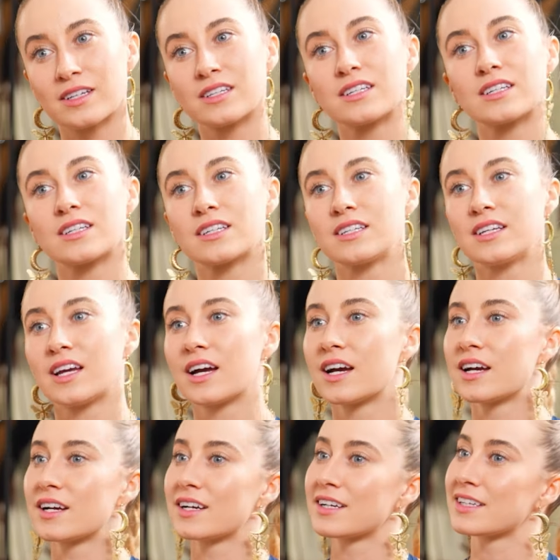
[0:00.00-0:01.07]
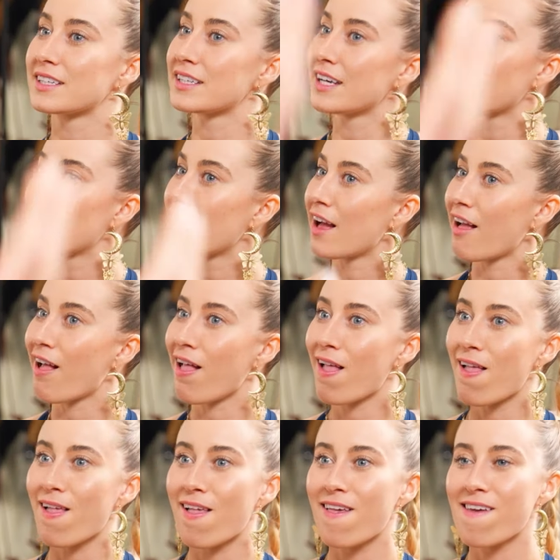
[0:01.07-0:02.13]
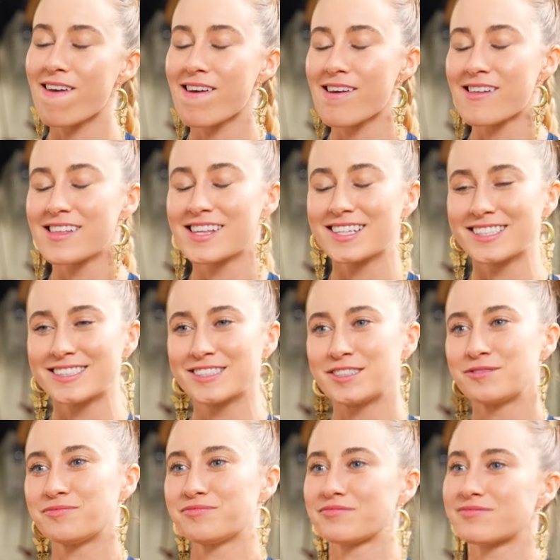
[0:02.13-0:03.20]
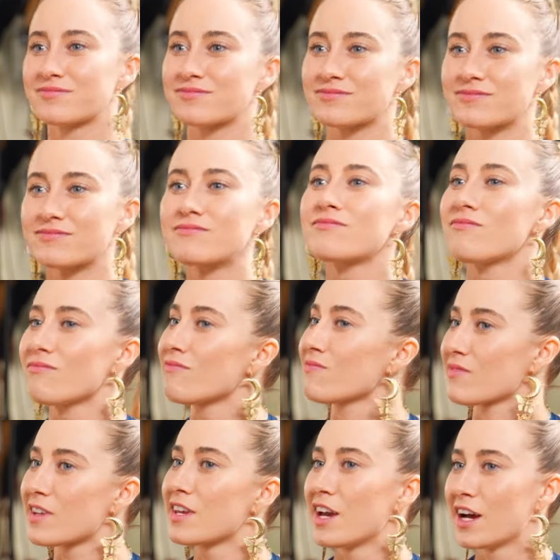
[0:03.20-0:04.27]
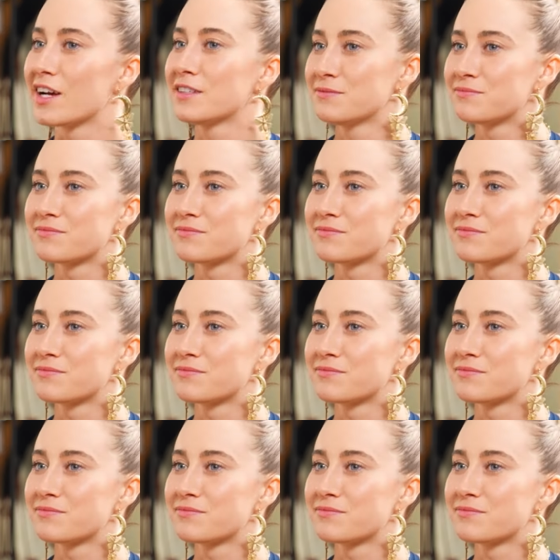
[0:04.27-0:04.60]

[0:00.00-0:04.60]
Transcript: ceremony with yeah. me and you yeah. know, it's just like further deepening that bond. Yeah.